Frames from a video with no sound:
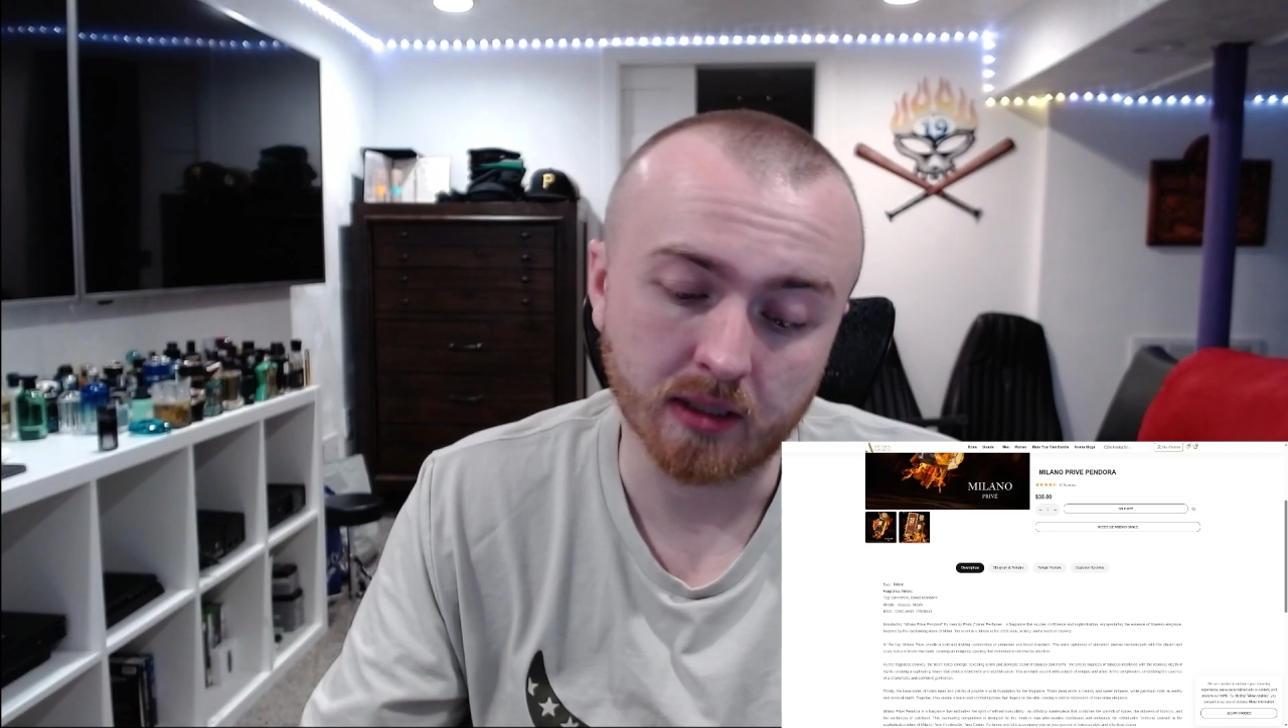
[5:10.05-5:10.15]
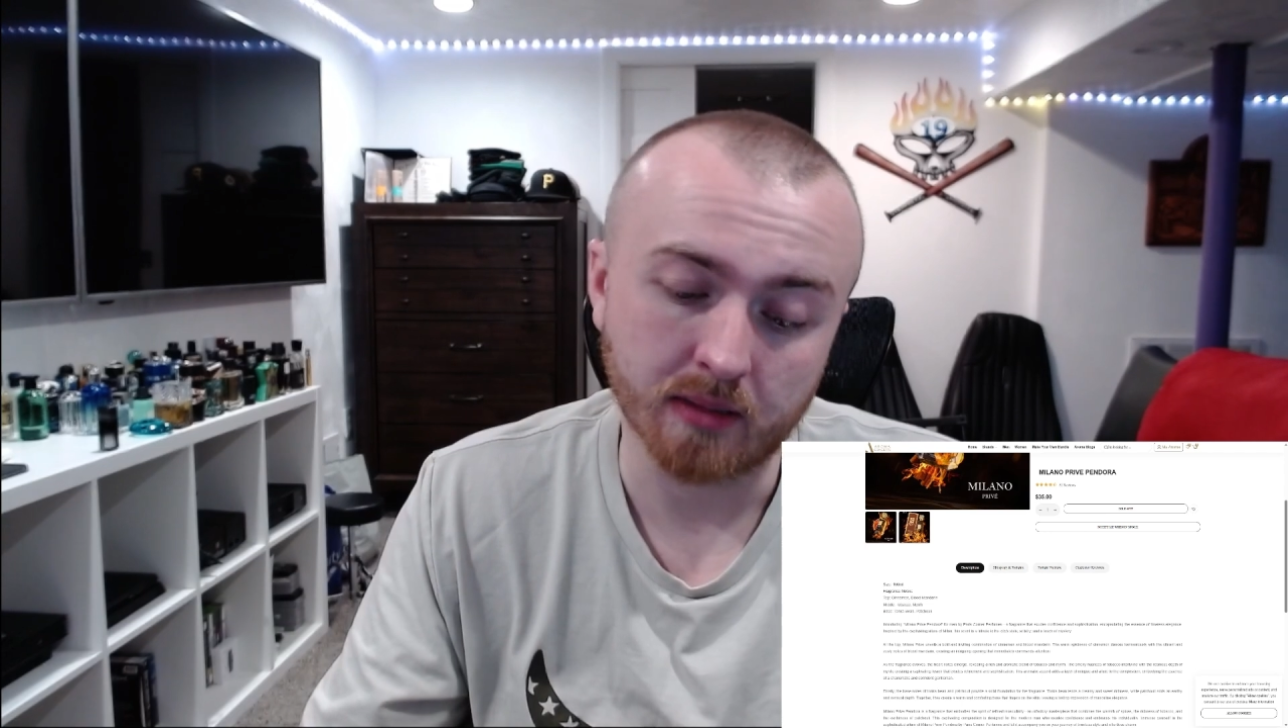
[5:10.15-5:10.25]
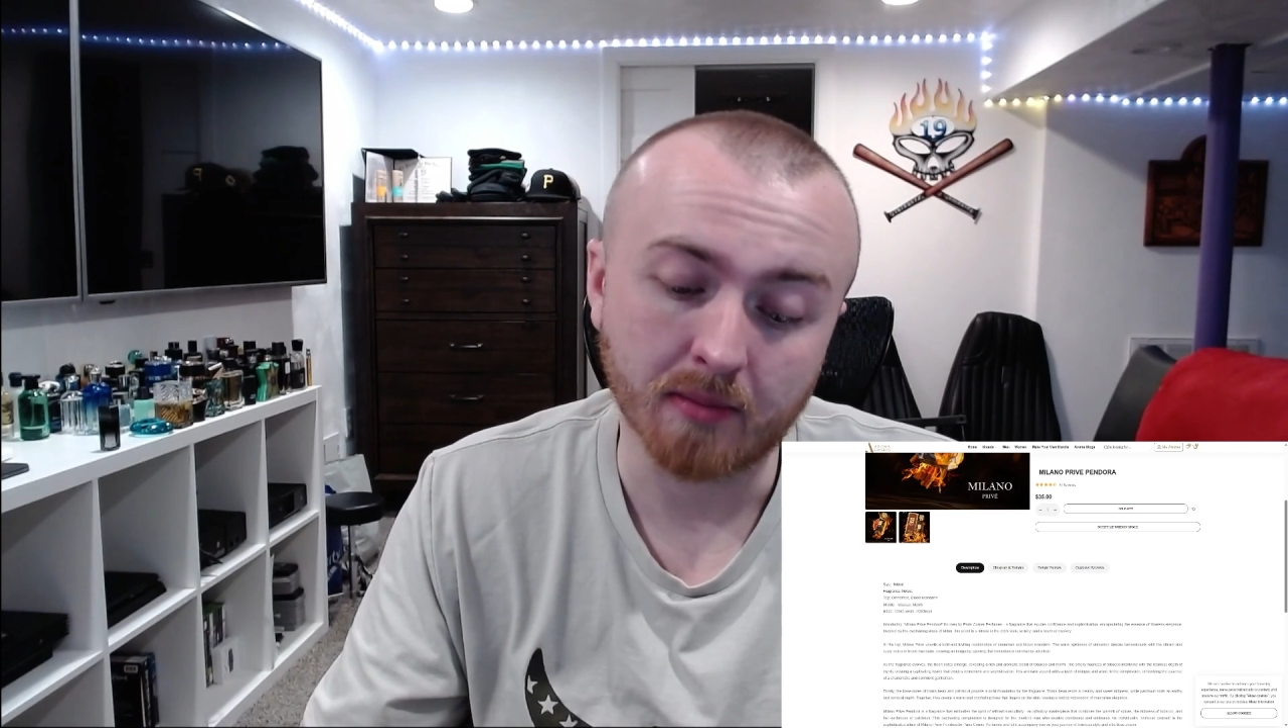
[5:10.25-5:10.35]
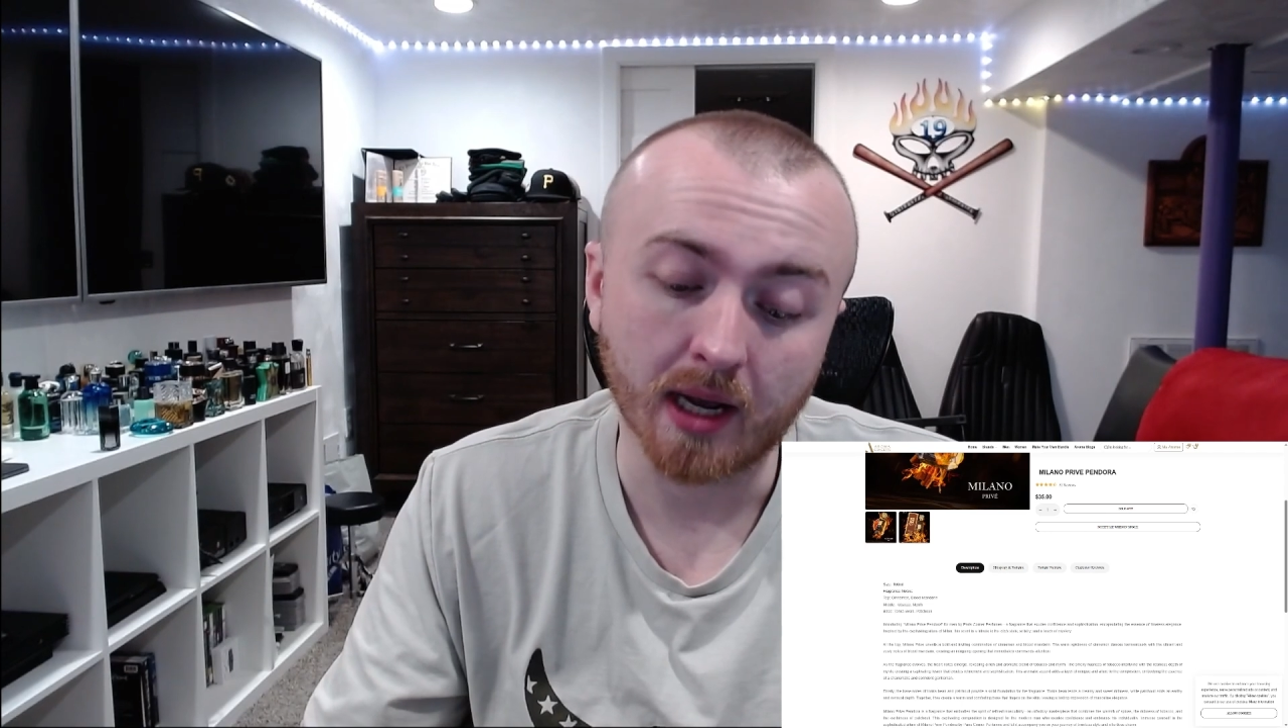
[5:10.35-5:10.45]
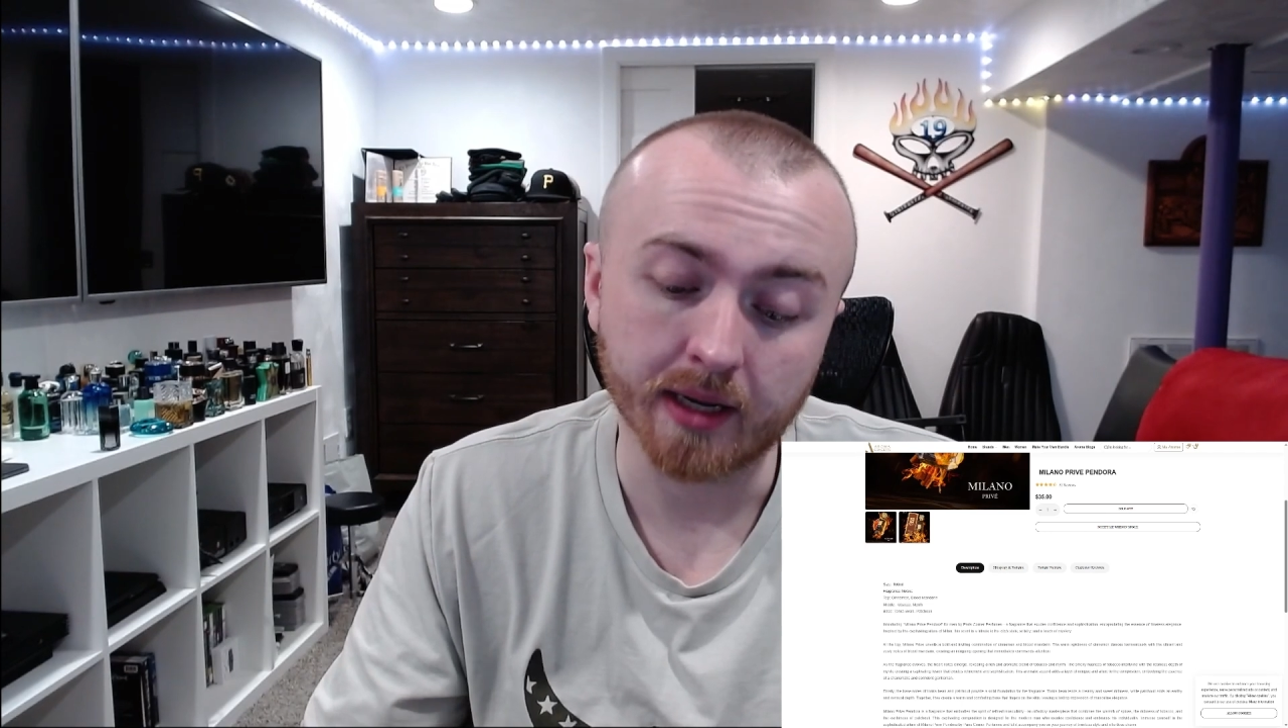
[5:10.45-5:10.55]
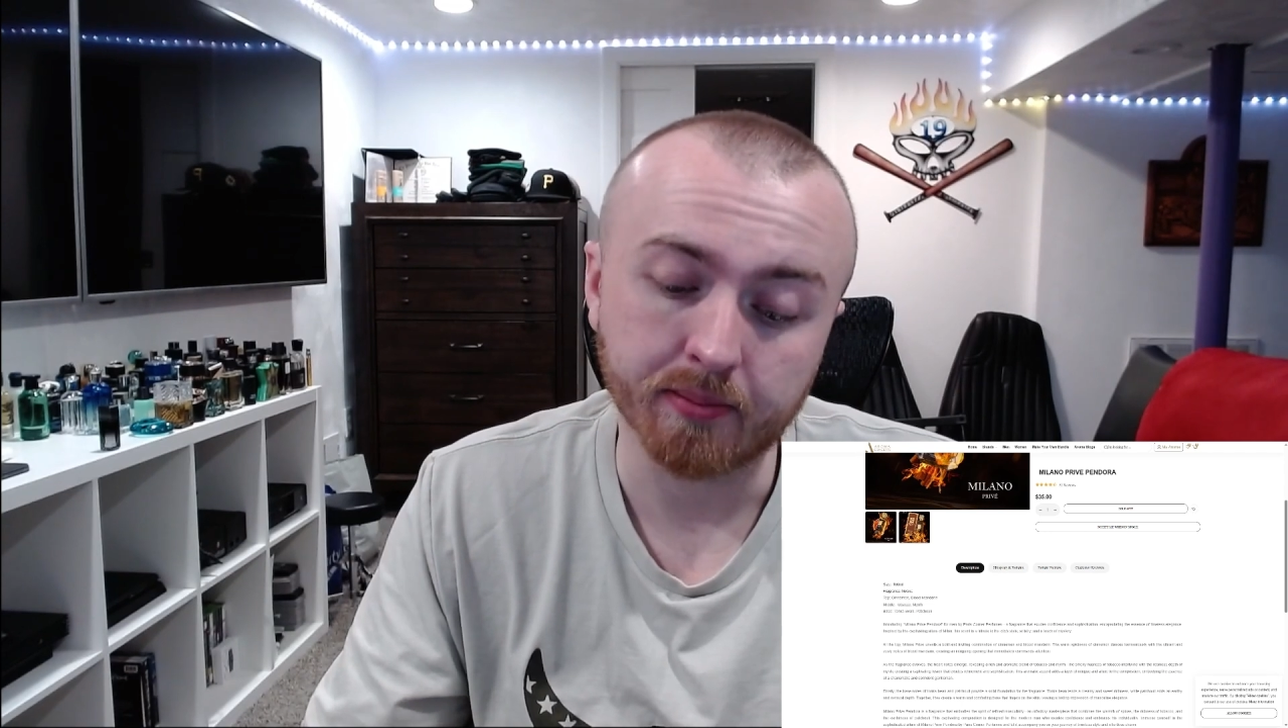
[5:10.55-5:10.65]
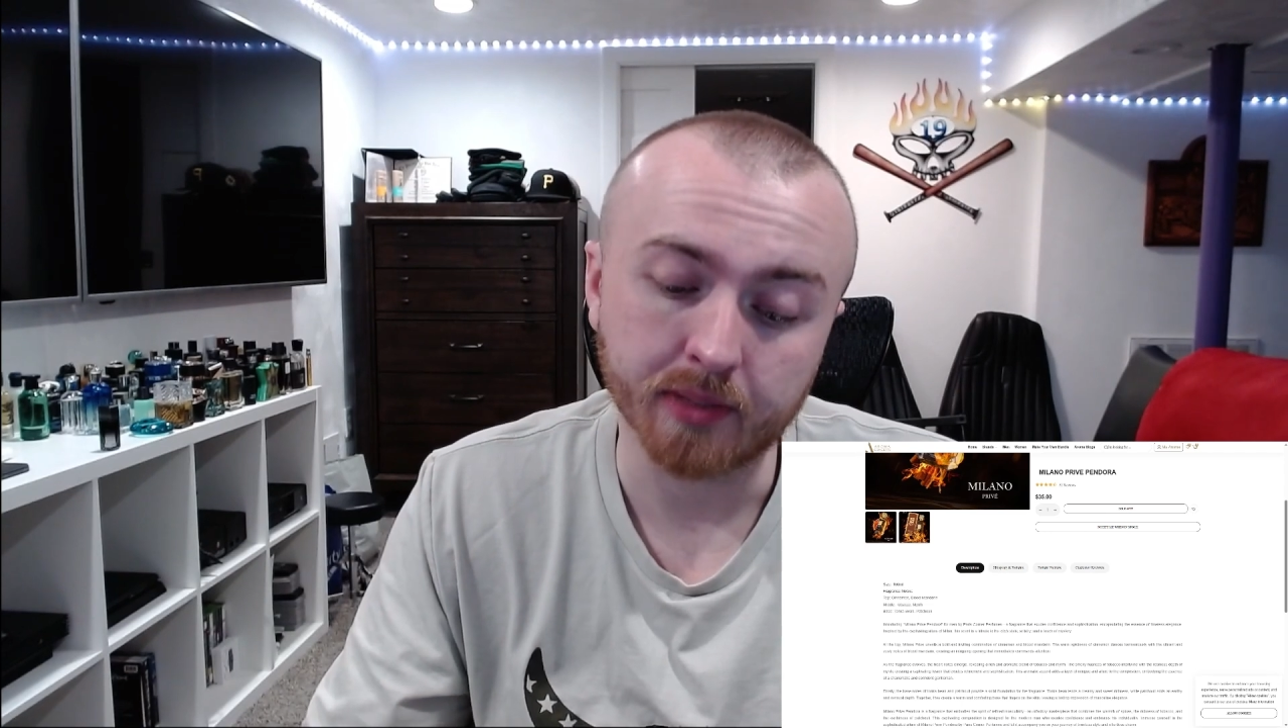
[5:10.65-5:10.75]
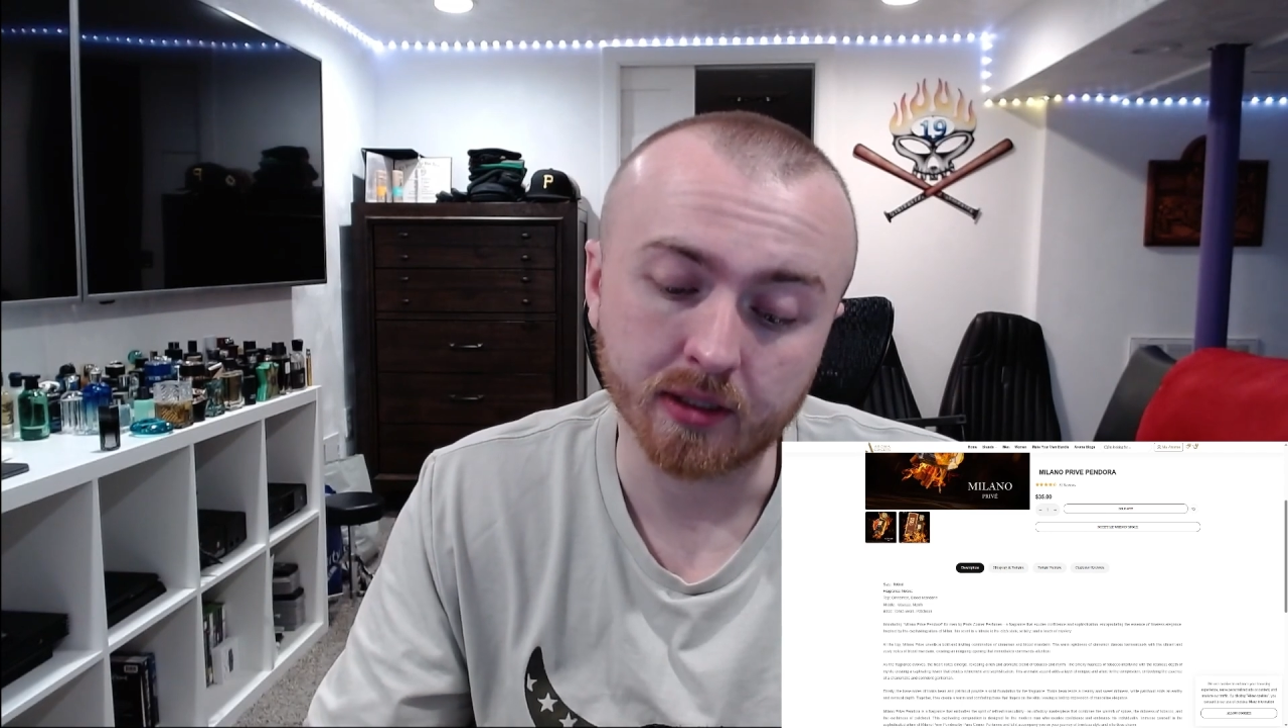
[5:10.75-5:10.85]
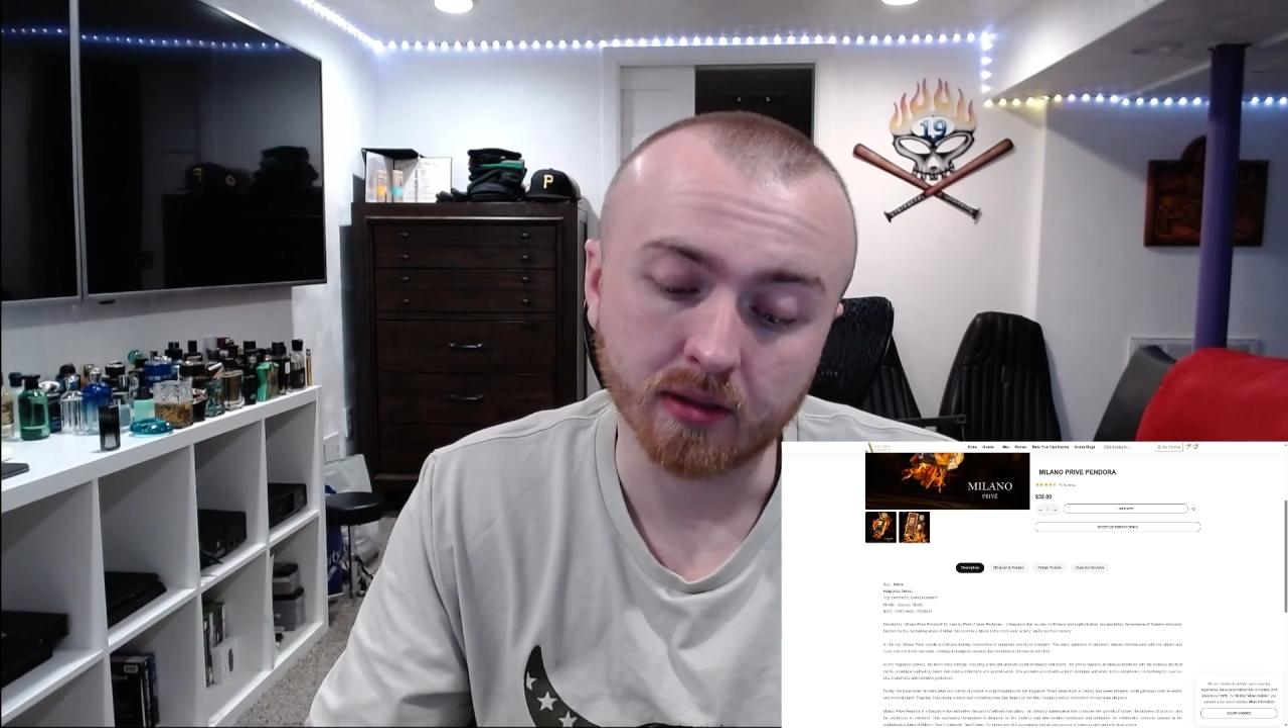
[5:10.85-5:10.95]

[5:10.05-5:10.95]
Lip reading: in my opinion,